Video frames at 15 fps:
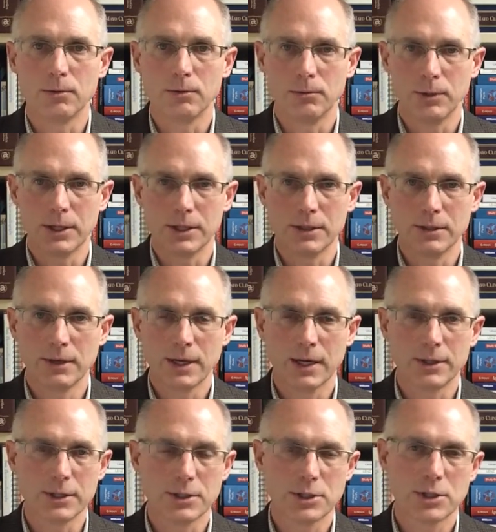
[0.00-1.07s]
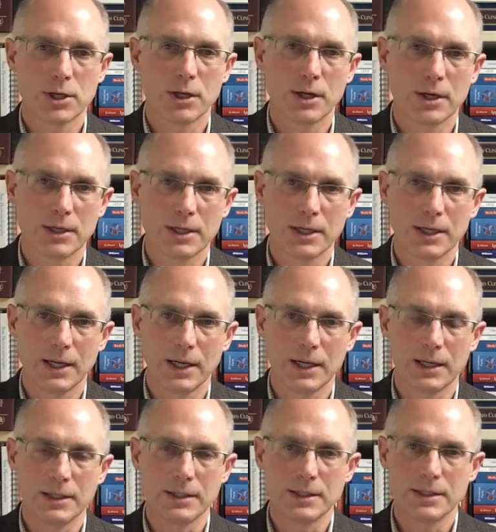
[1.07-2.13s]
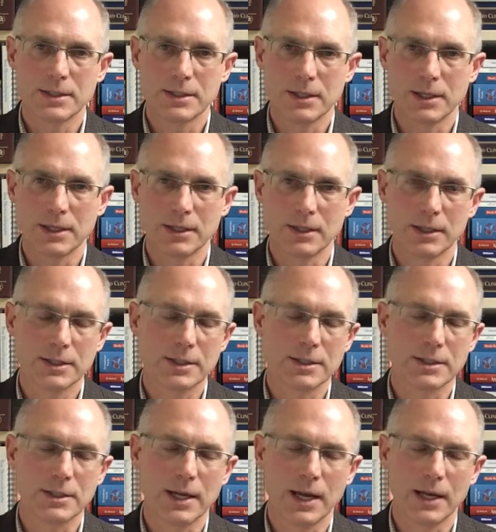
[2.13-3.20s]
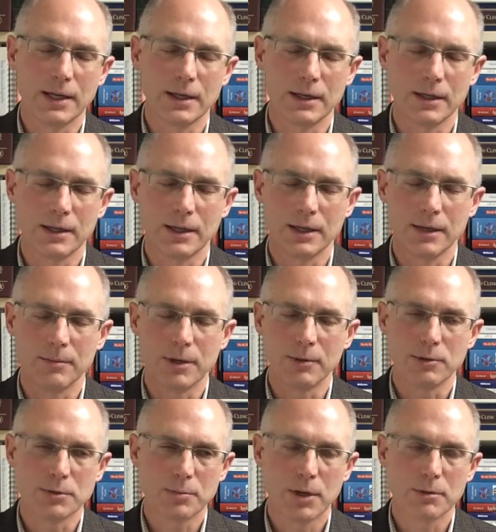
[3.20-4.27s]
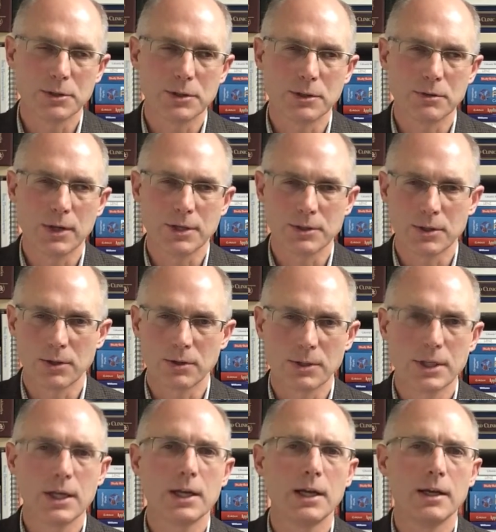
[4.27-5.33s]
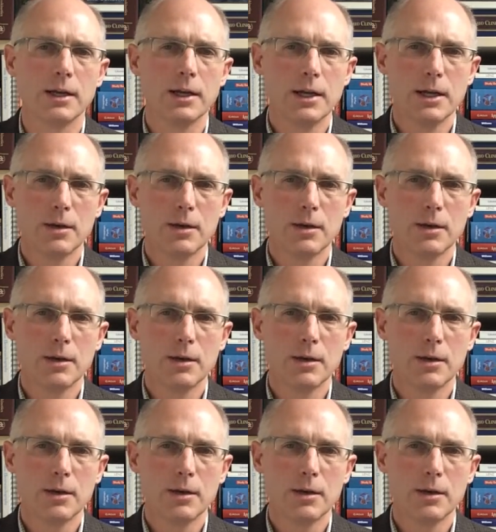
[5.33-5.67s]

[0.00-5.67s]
we can look on this chart and see, this is data that was published in 2013,